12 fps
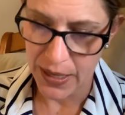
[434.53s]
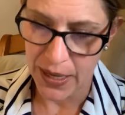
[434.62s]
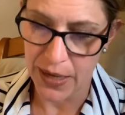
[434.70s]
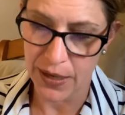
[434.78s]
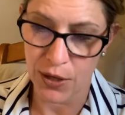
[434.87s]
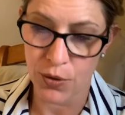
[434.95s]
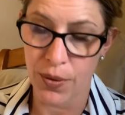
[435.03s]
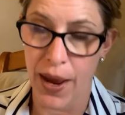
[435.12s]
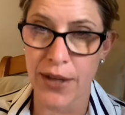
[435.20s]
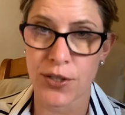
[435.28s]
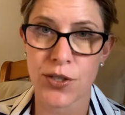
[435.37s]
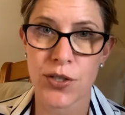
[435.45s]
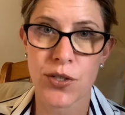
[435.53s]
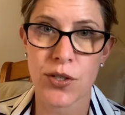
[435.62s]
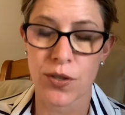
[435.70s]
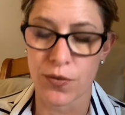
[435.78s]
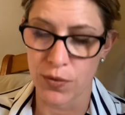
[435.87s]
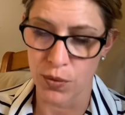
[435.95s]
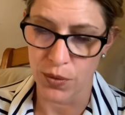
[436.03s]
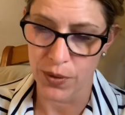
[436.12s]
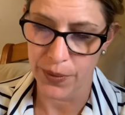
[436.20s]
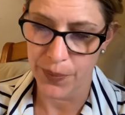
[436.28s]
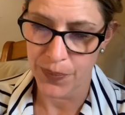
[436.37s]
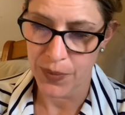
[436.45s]
and he crashed to the
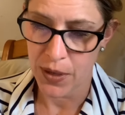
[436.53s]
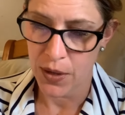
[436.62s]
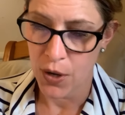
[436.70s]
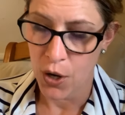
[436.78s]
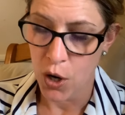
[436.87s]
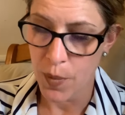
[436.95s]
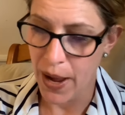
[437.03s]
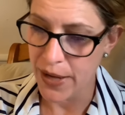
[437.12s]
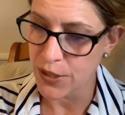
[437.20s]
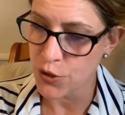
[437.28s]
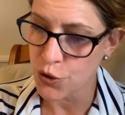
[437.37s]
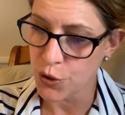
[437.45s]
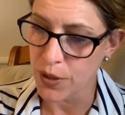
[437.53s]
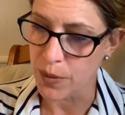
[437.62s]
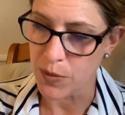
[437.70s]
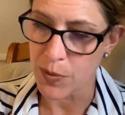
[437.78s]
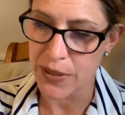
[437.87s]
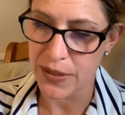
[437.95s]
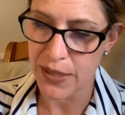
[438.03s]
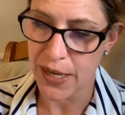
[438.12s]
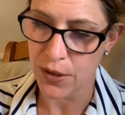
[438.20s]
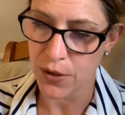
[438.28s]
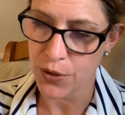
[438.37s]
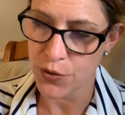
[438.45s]
floor. Hermione screamed but stayed
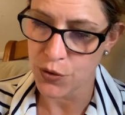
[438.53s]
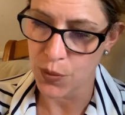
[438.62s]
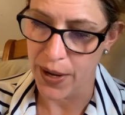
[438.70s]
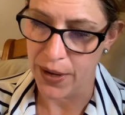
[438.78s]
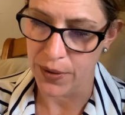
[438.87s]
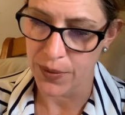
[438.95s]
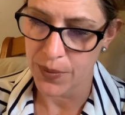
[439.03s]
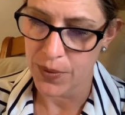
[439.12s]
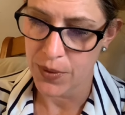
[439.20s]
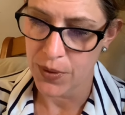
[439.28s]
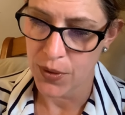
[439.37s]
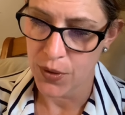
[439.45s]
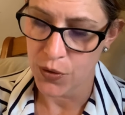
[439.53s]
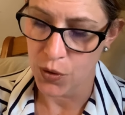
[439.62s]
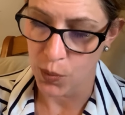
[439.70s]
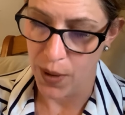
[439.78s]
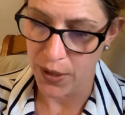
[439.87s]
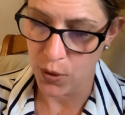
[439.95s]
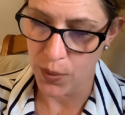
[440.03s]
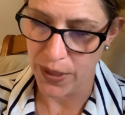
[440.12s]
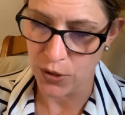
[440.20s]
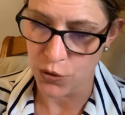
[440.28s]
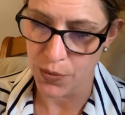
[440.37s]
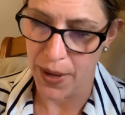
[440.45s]
on her square. The White
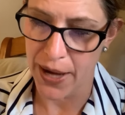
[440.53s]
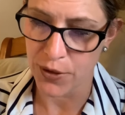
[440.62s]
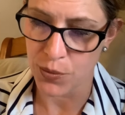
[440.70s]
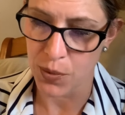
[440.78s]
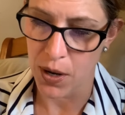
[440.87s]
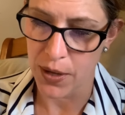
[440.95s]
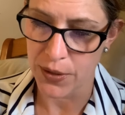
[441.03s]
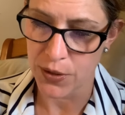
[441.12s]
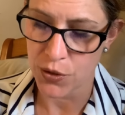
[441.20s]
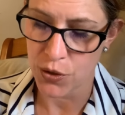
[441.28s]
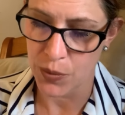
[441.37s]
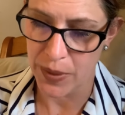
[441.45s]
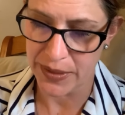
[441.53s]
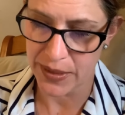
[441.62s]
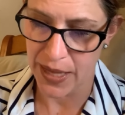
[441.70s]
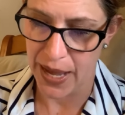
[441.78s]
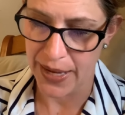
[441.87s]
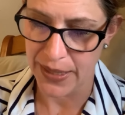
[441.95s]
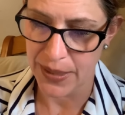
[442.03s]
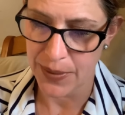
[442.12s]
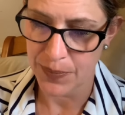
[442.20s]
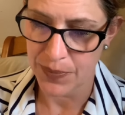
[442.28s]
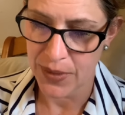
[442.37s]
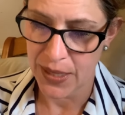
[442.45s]
Queen dragged Ron to one side.
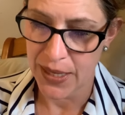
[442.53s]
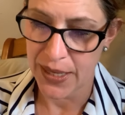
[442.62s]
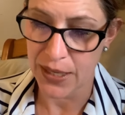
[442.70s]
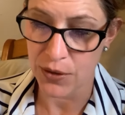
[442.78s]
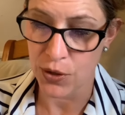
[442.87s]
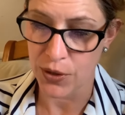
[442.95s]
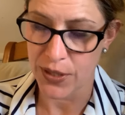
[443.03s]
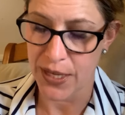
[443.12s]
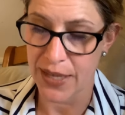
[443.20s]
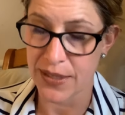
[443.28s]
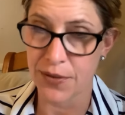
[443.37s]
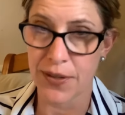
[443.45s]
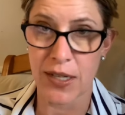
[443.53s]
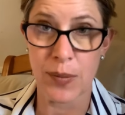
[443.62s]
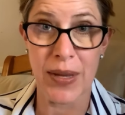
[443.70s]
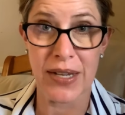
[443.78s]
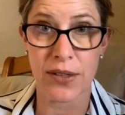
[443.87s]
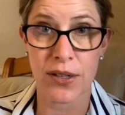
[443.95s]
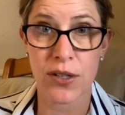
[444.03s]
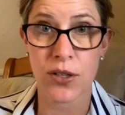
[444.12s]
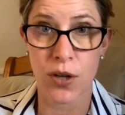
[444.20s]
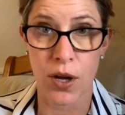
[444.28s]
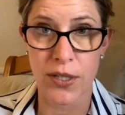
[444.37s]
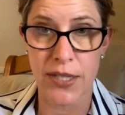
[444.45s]
He looked as if he'd been
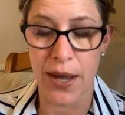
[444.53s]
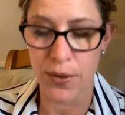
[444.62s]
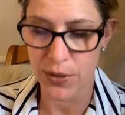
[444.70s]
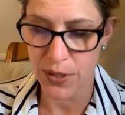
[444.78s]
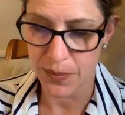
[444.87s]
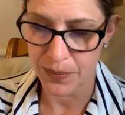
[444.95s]
knocked out.